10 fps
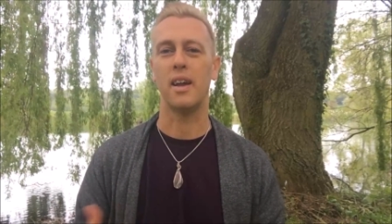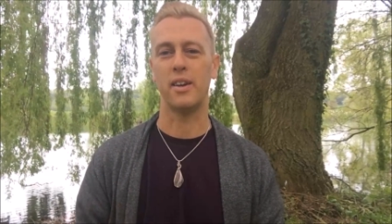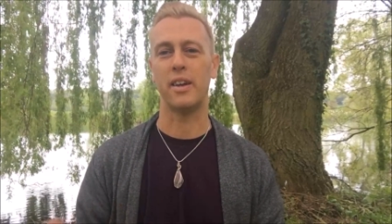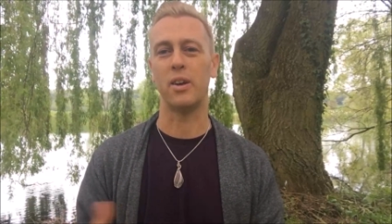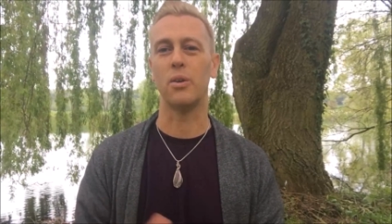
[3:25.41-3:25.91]
and
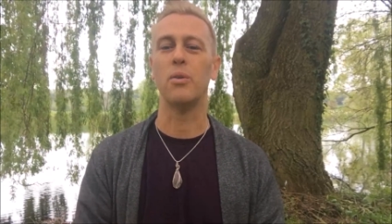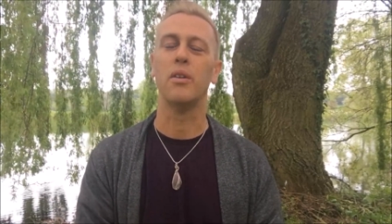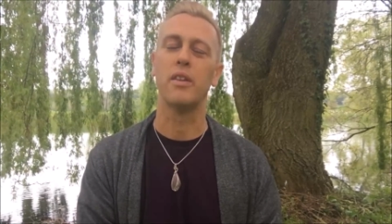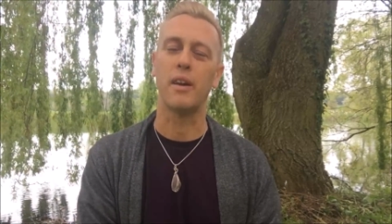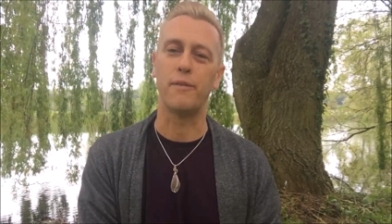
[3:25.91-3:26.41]
heal
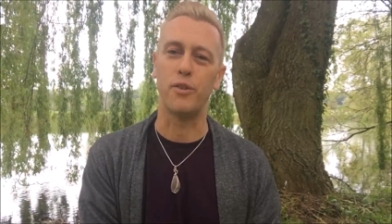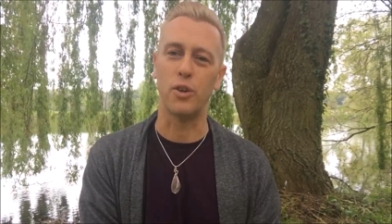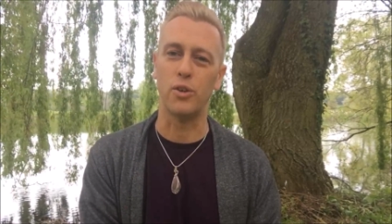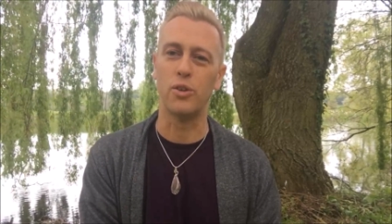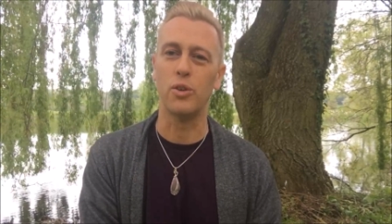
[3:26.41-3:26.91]
that
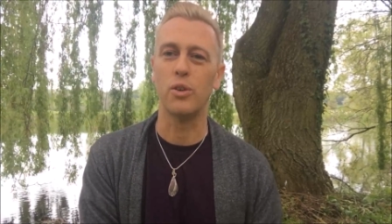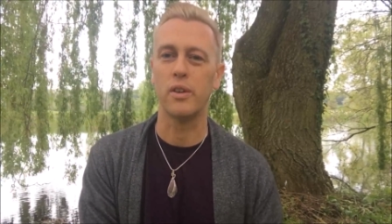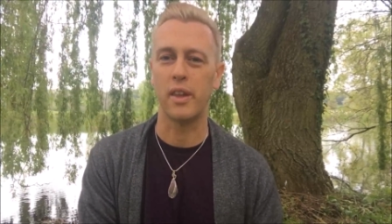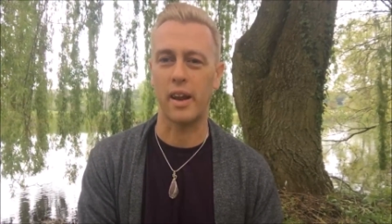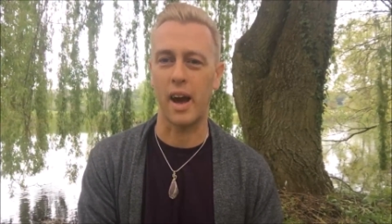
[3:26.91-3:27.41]
feud,
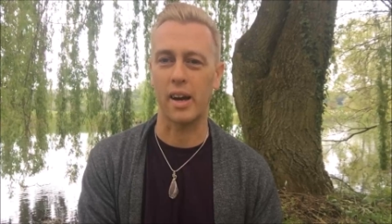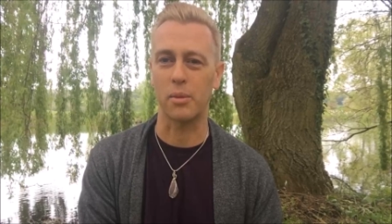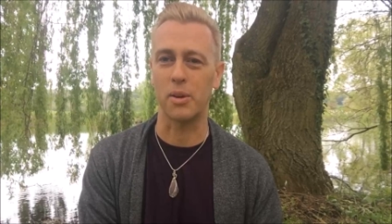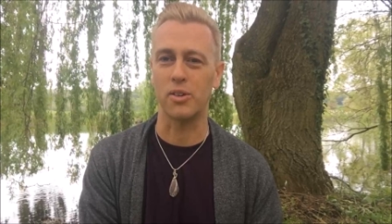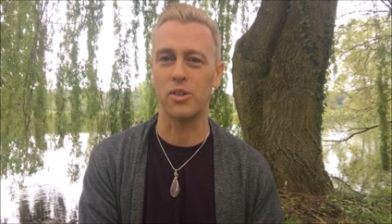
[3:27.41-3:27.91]
that
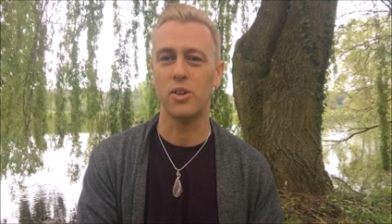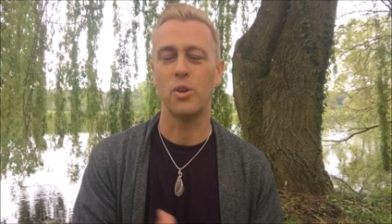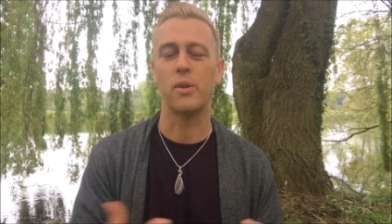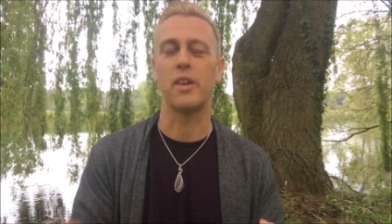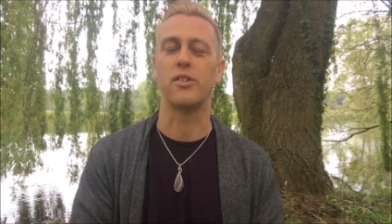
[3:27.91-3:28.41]
argument,
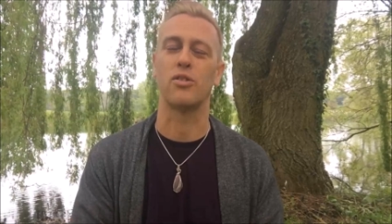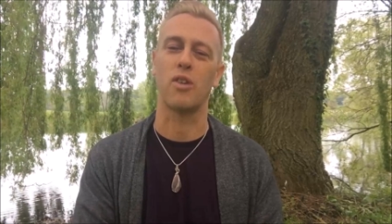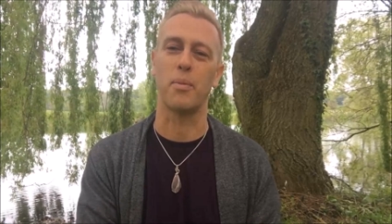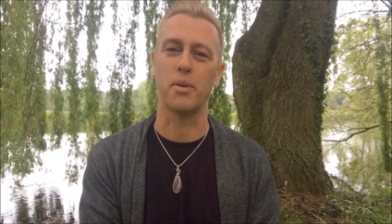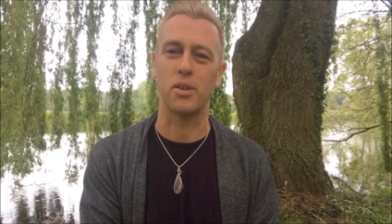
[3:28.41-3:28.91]
or that
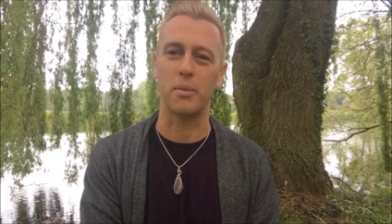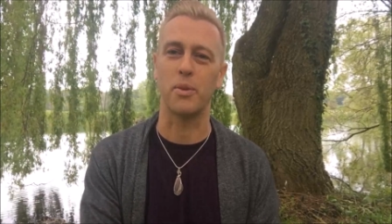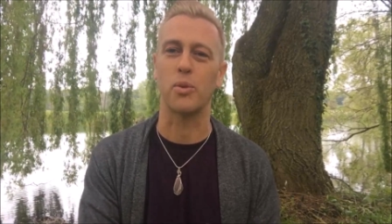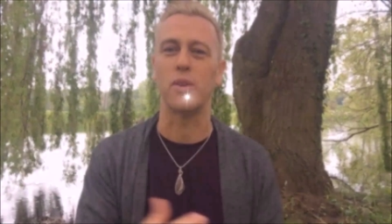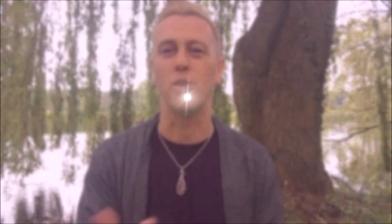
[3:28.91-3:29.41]
discrepancy
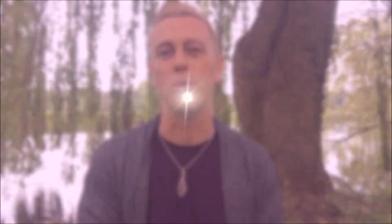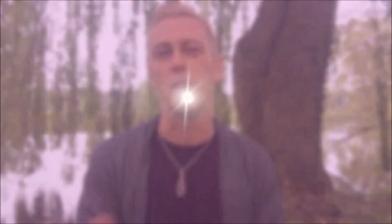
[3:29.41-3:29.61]
between you